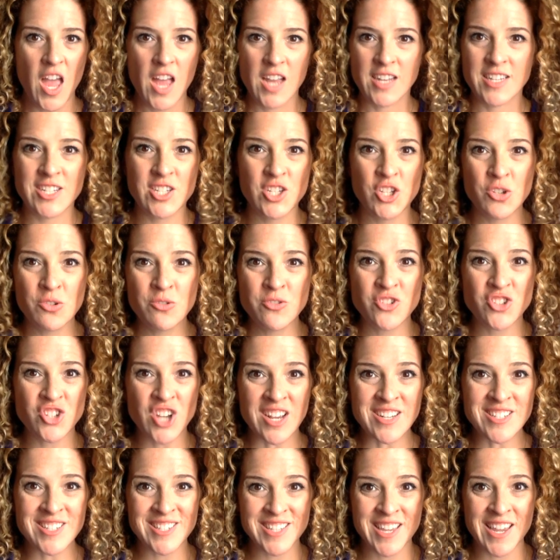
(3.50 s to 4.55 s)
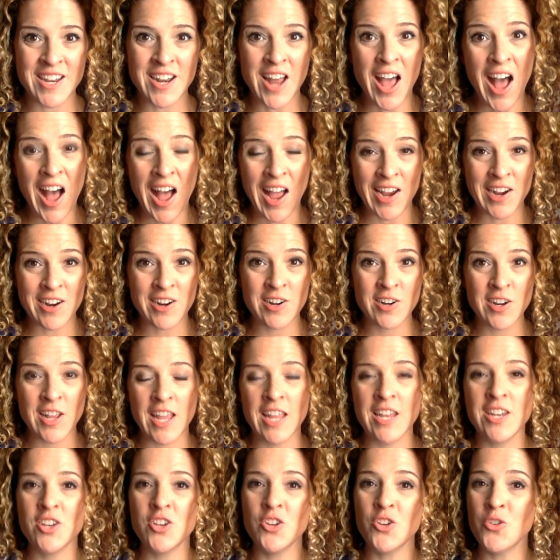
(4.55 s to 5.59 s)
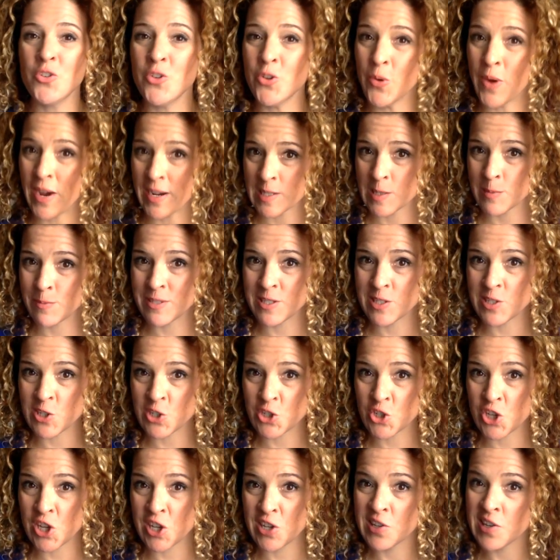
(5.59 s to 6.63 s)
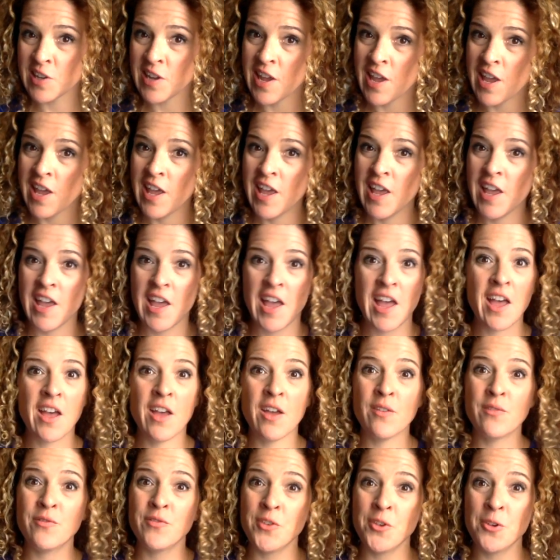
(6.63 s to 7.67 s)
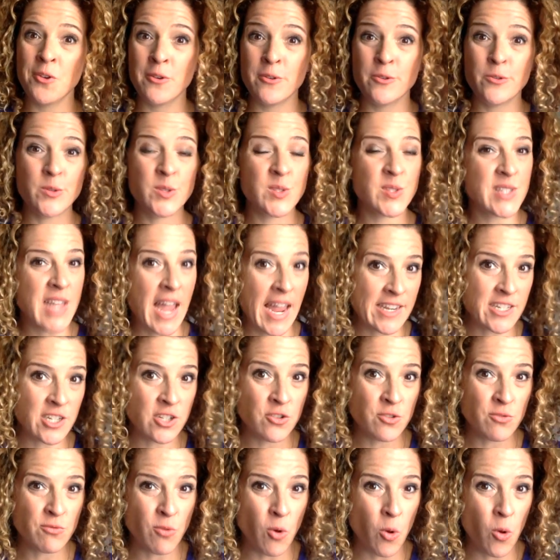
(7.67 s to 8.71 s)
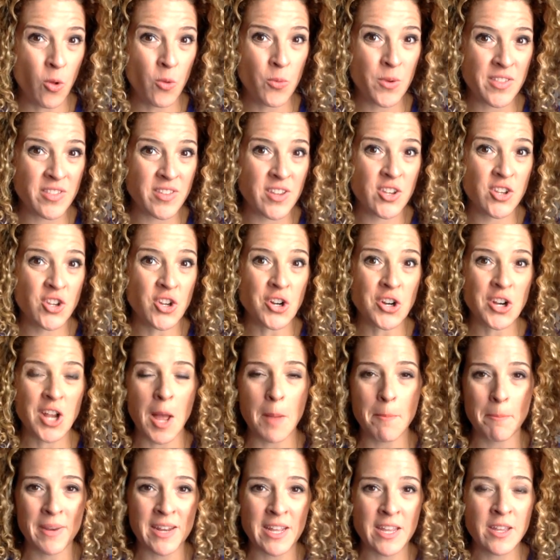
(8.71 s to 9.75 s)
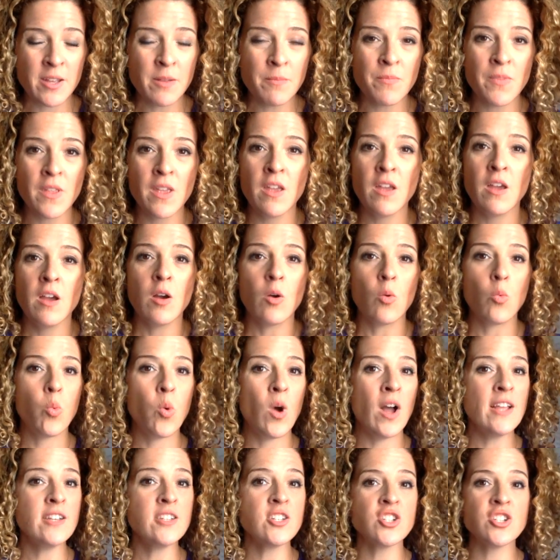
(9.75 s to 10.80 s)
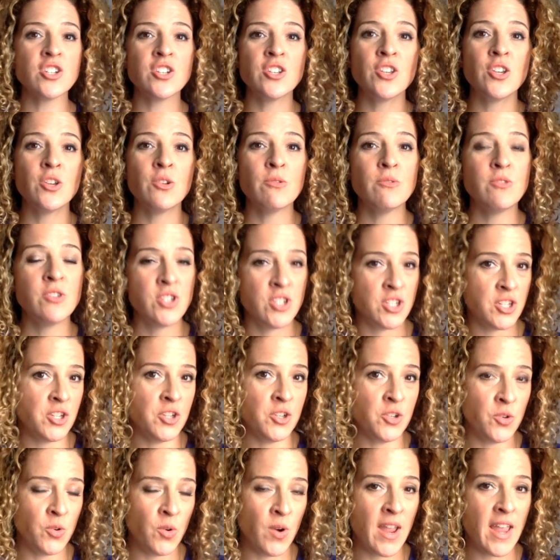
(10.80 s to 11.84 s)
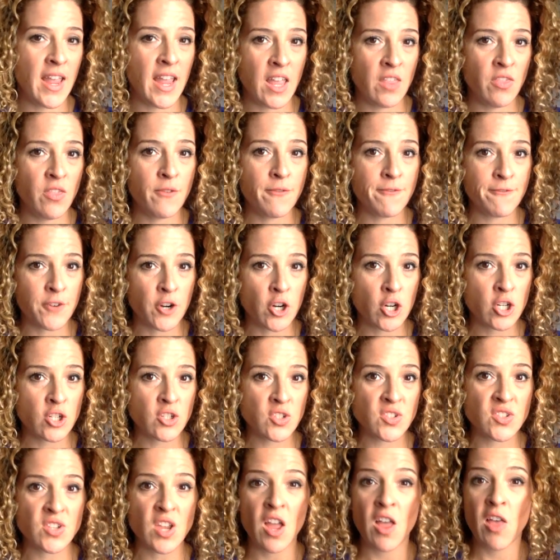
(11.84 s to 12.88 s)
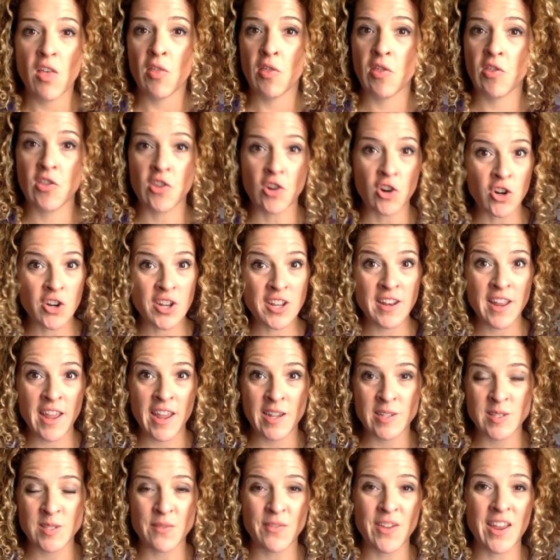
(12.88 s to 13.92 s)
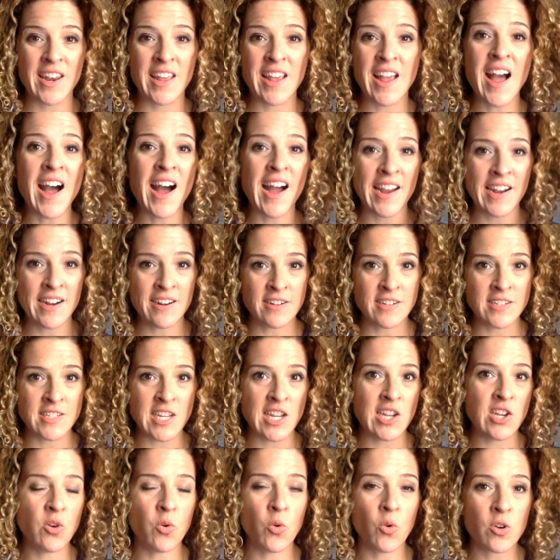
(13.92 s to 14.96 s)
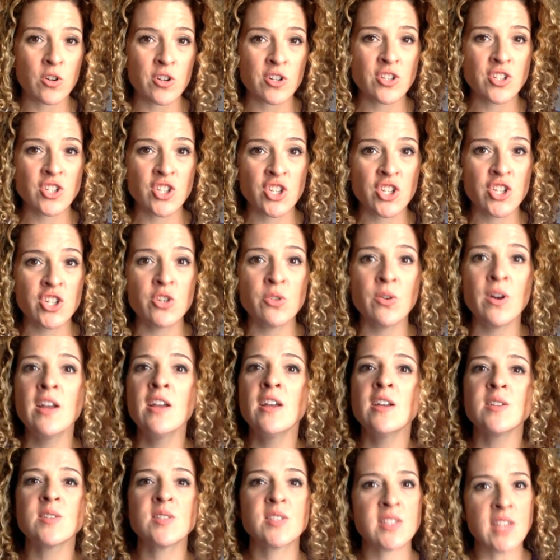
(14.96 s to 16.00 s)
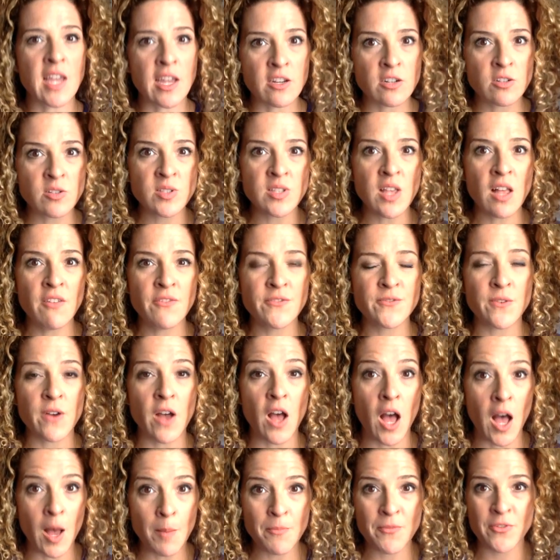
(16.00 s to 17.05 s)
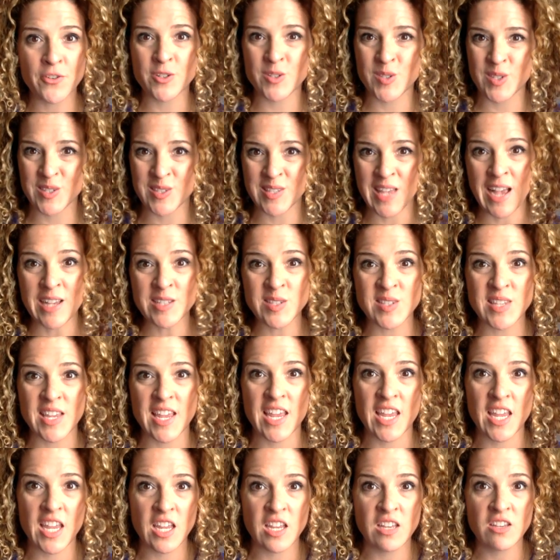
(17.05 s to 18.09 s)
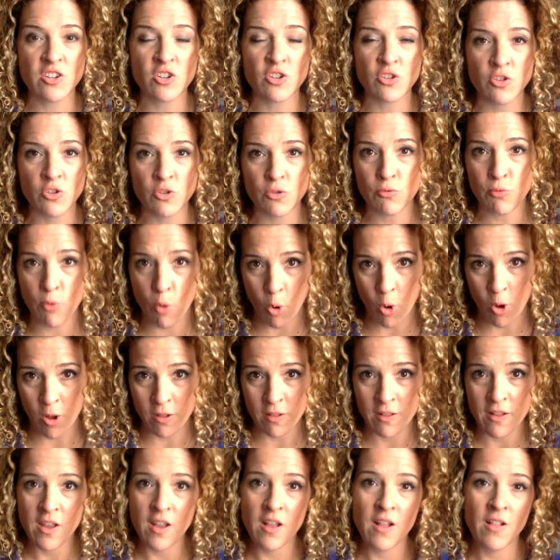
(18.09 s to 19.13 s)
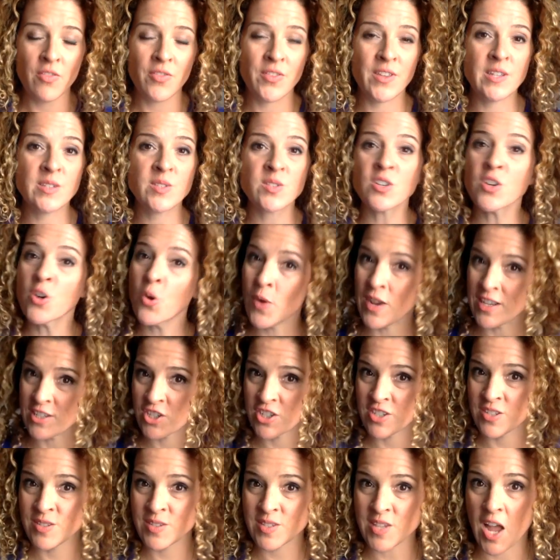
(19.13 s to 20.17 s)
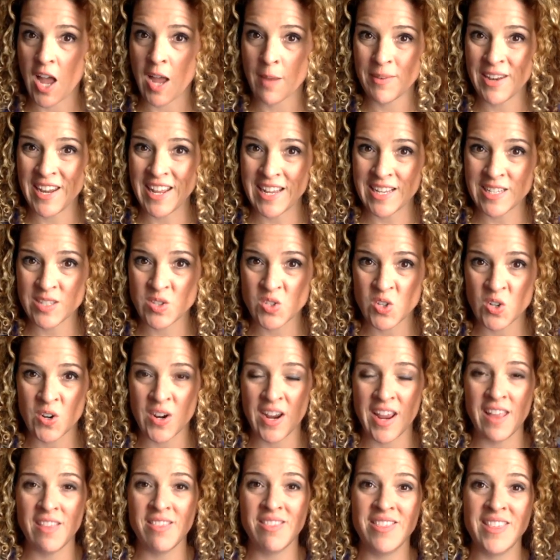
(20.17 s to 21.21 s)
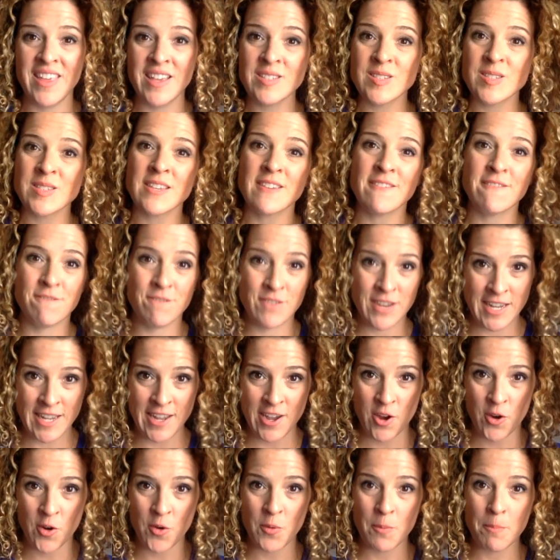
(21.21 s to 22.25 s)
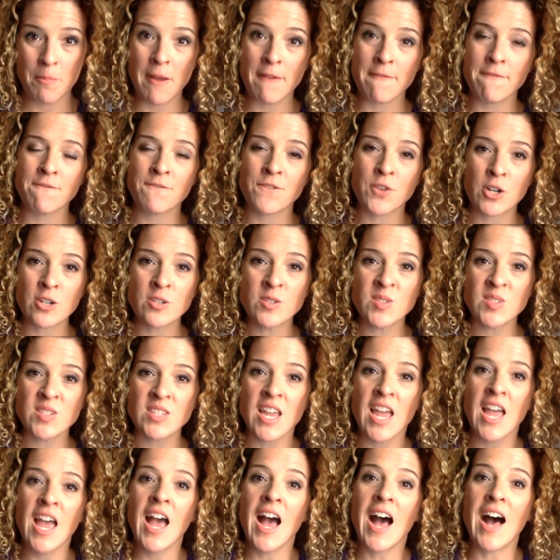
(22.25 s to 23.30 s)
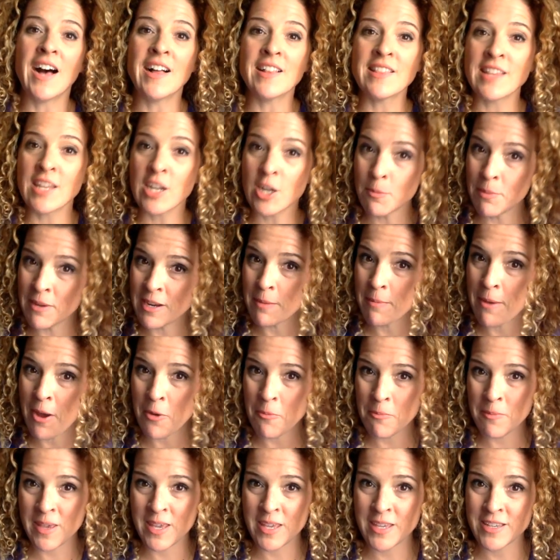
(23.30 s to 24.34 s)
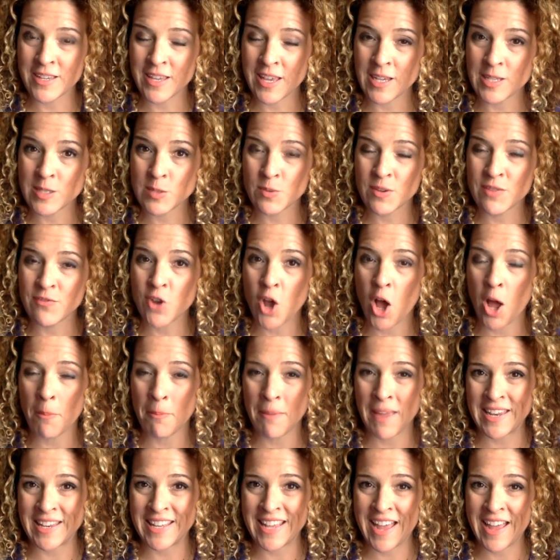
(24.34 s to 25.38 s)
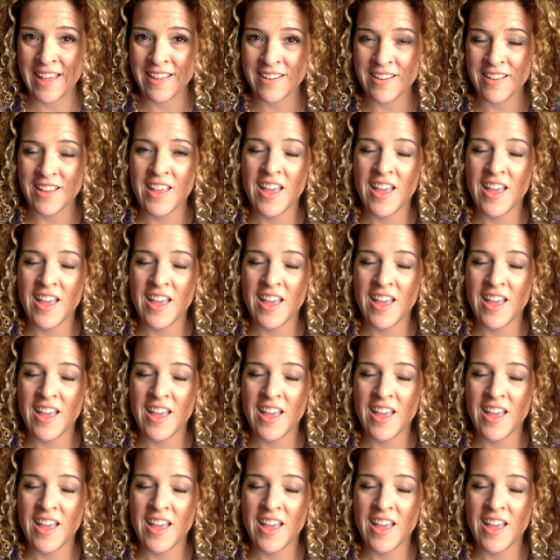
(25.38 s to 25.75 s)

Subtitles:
Did you just get hired in a new UX position? Have you snagged a new role within your company? What should you do in the first 30 days of getting hired in order to set yourself up for success in your new role? These are questions I'm going to answer in this video. But first, a little bit about me in case we've not met yet.